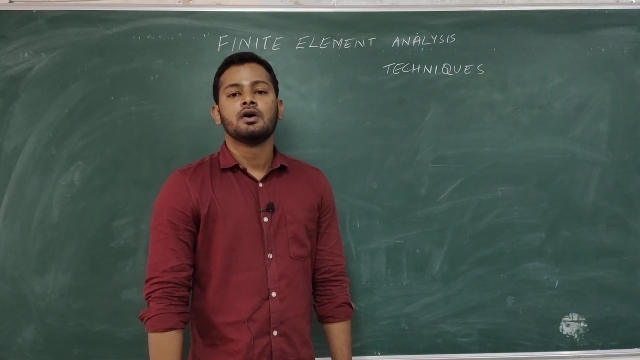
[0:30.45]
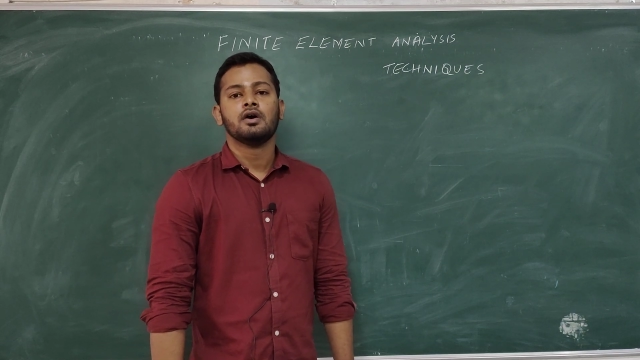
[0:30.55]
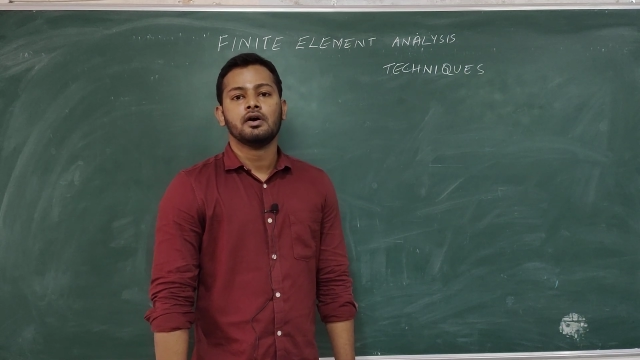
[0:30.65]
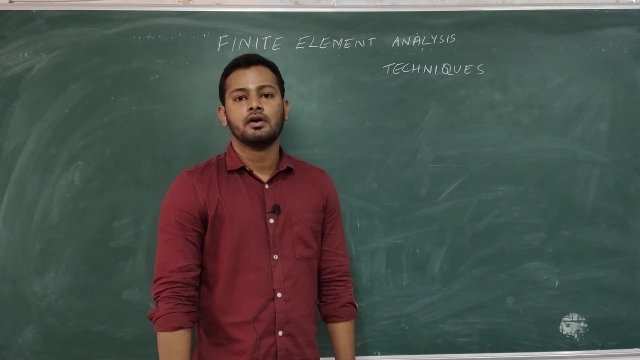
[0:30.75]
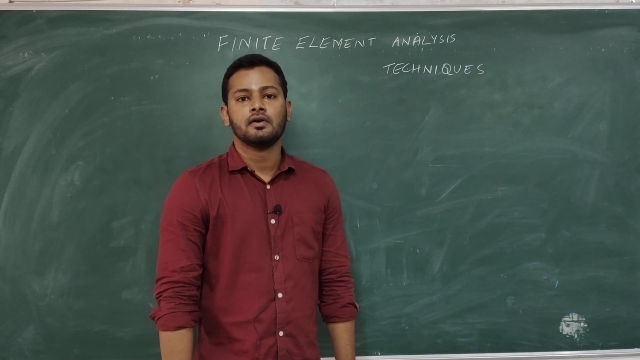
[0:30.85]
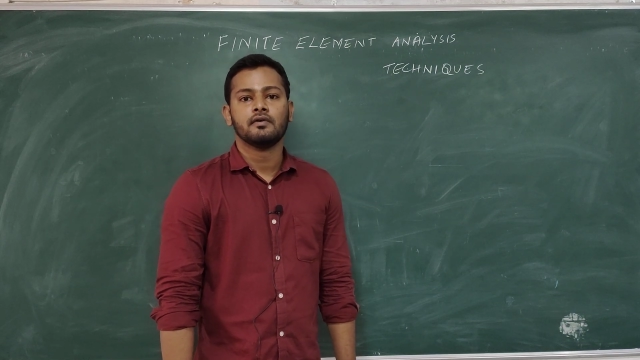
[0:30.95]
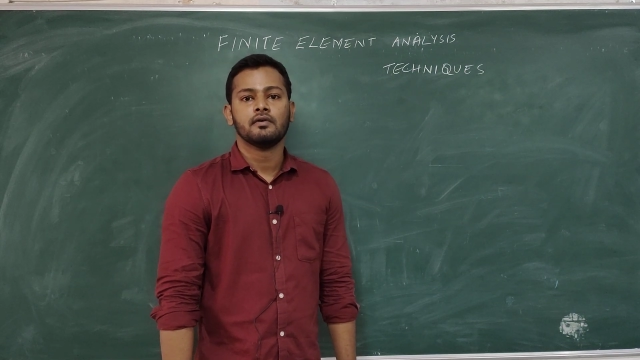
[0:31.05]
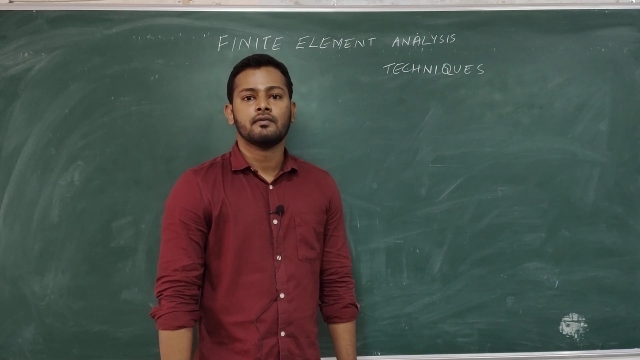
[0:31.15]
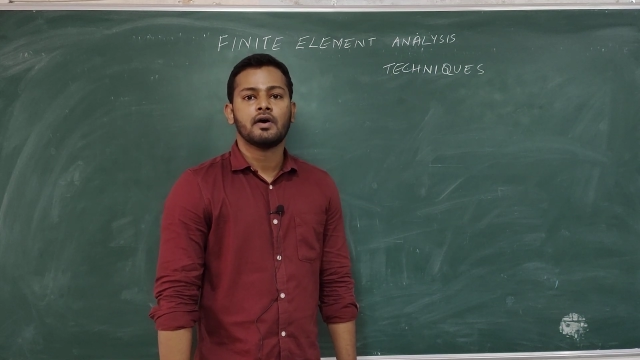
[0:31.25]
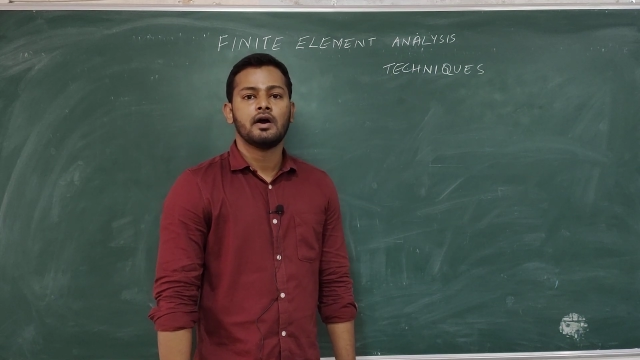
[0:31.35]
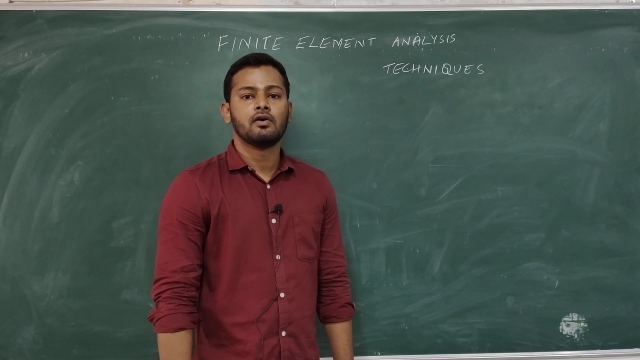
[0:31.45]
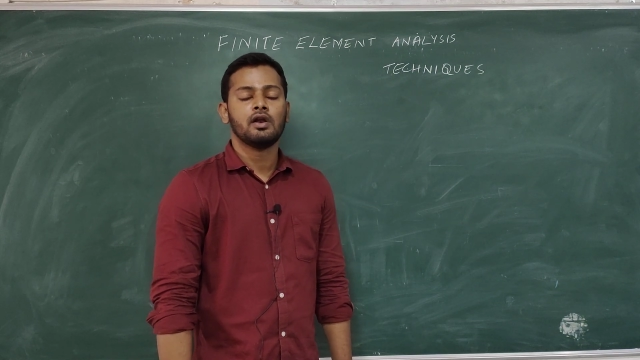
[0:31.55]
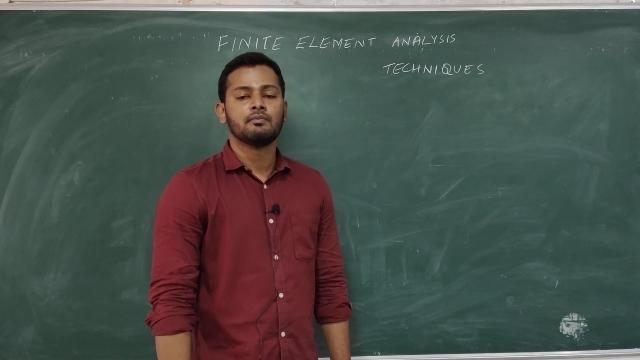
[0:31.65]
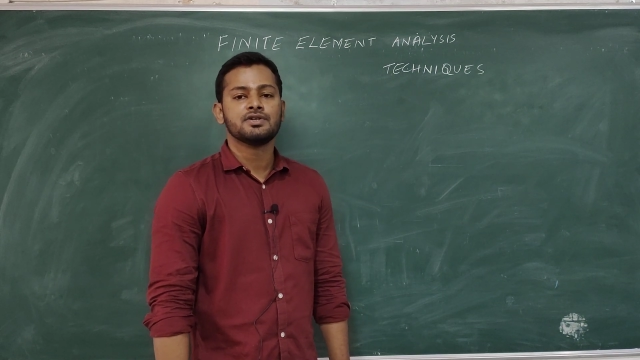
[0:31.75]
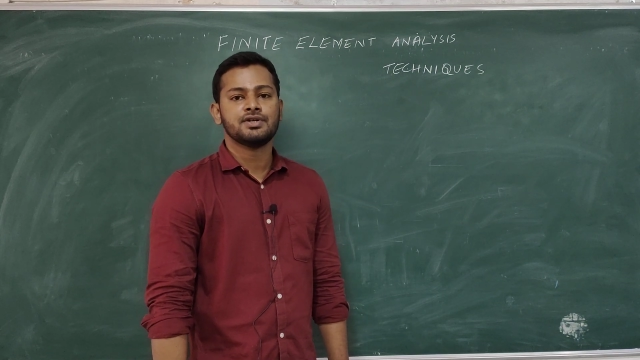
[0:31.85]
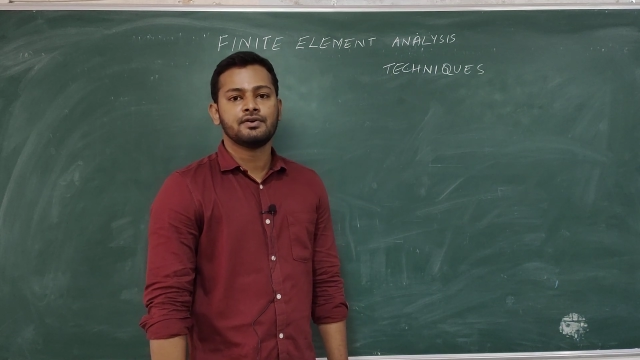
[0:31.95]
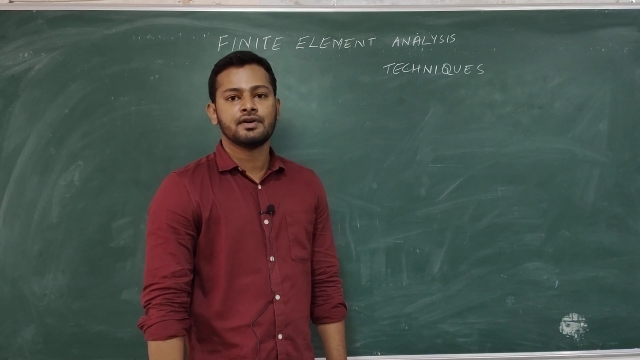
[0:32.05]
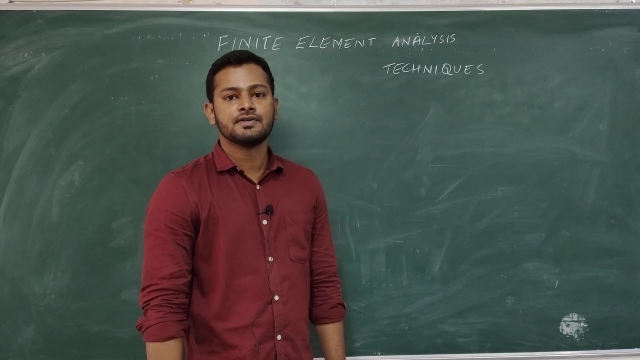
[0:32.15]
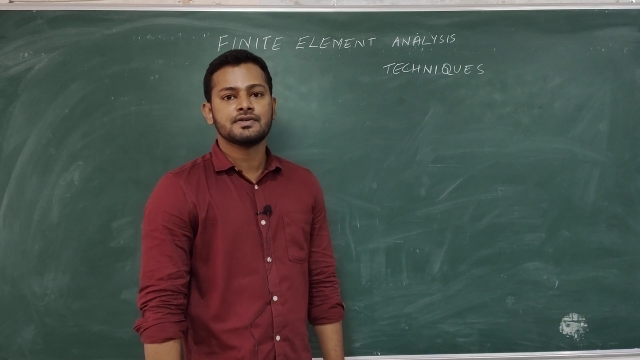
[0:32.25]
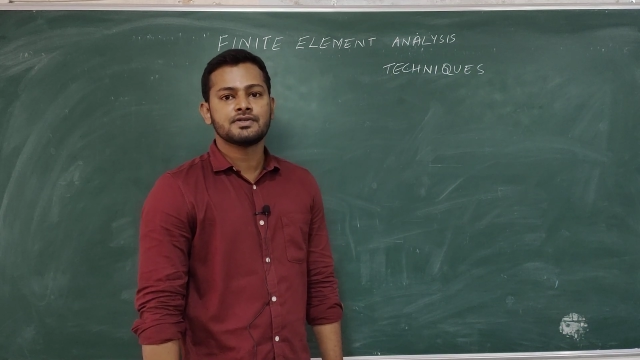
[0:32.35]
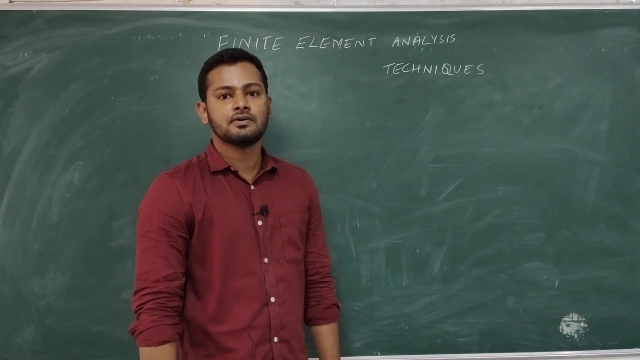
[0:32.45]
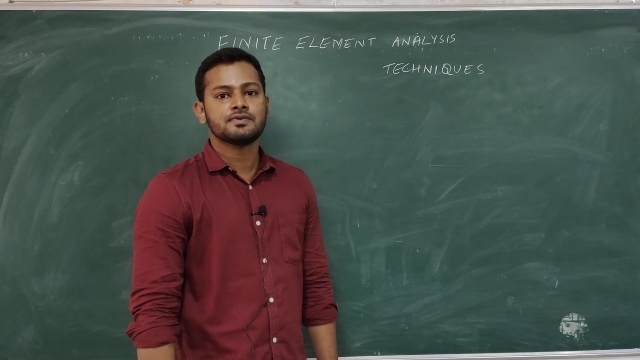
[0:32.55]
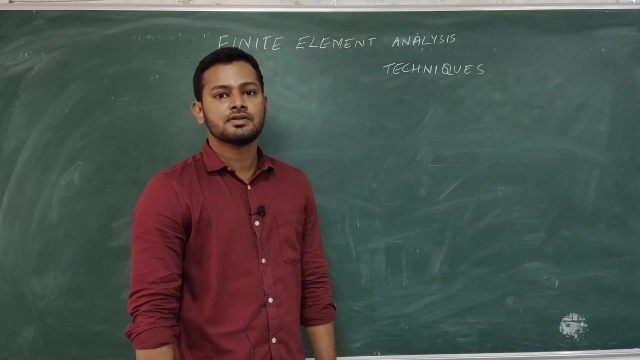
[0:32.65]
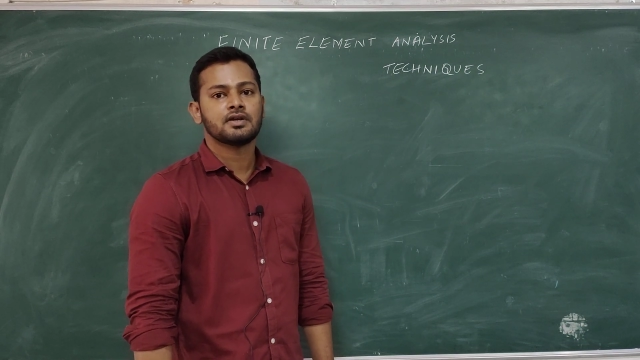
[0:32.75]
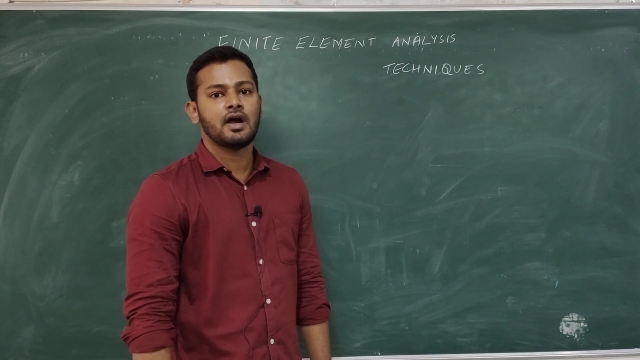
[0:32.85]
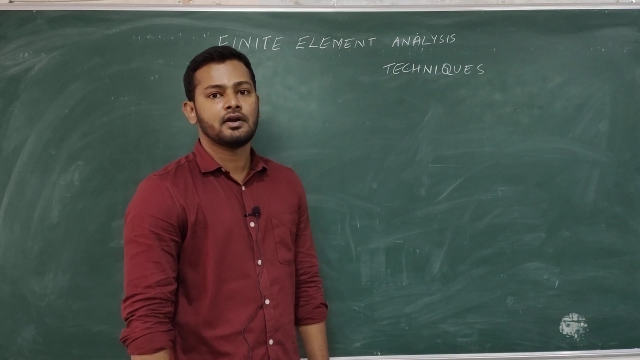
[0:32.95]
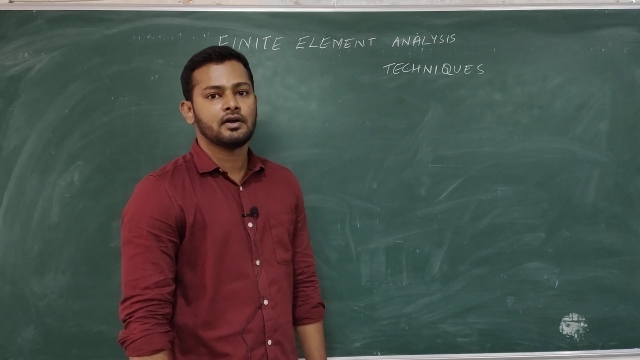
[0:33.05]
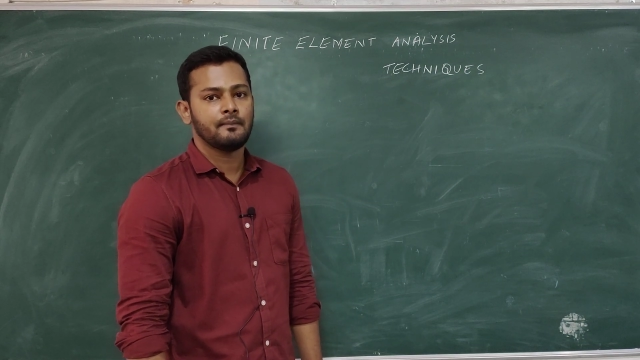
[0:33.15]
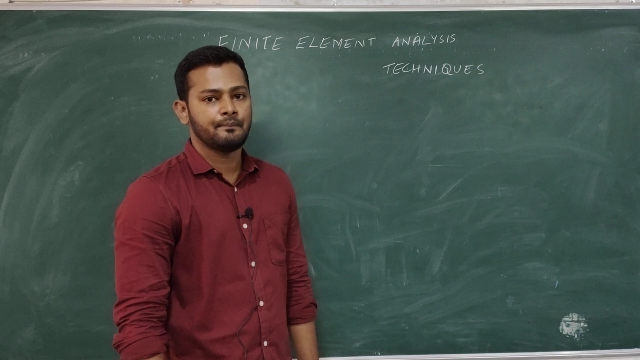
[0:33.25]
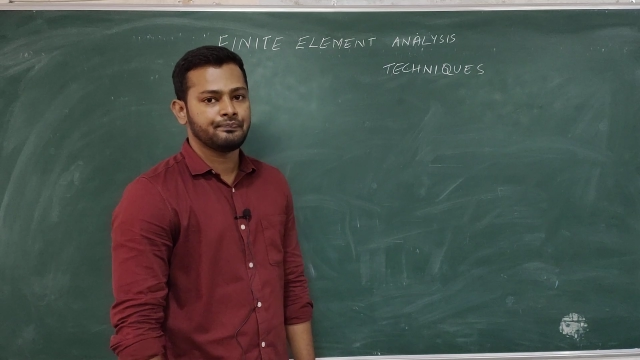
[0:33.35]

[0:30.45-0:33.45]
and hydraulic machinery and systems, CAD/CAM.